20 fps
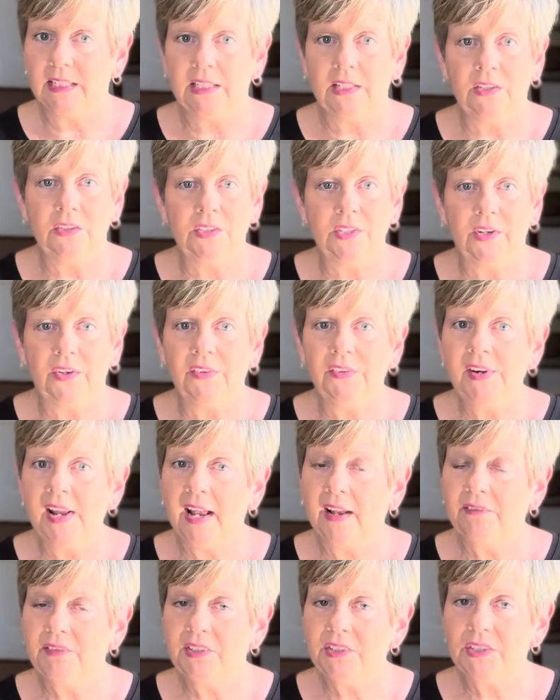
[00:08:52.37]
You don't
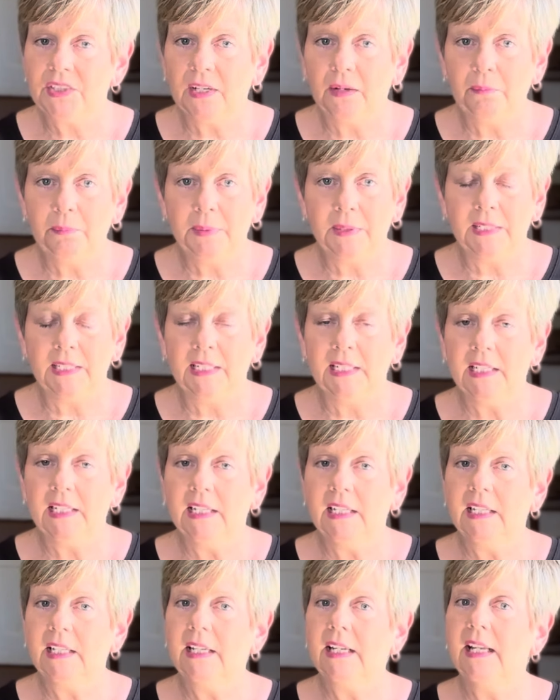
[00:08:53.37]
have to jump
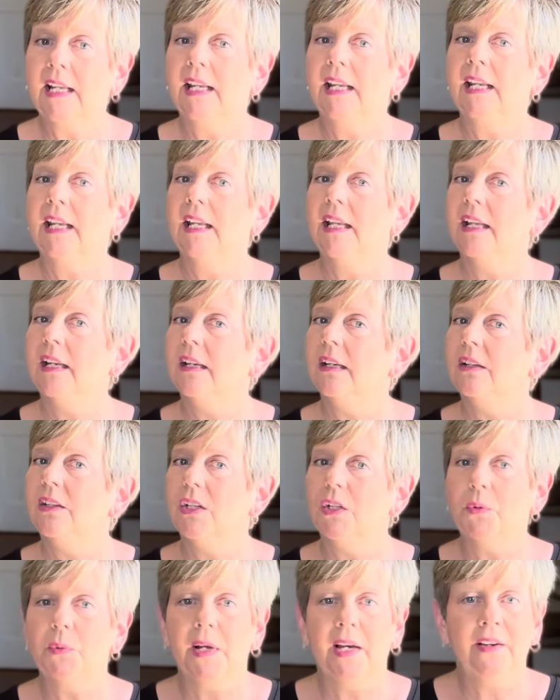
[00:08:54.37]
in and
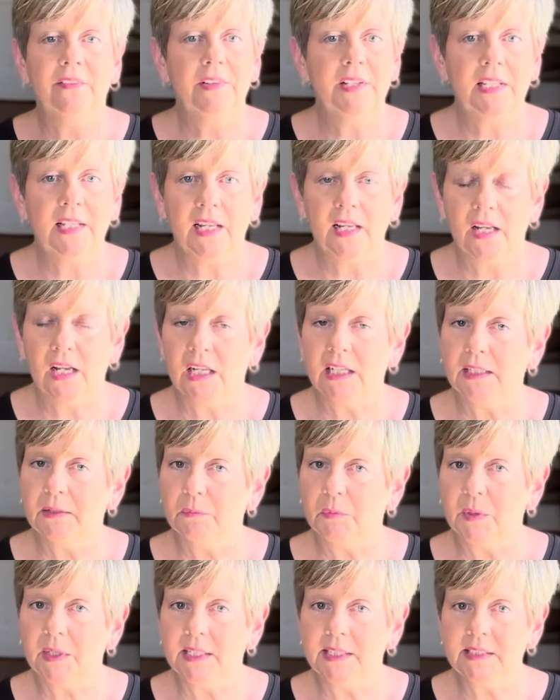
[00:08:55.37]
do everything all at
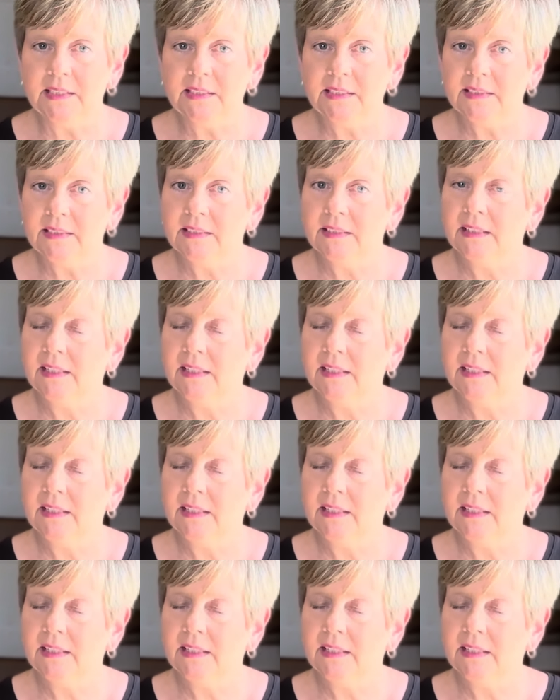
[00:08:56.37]
once.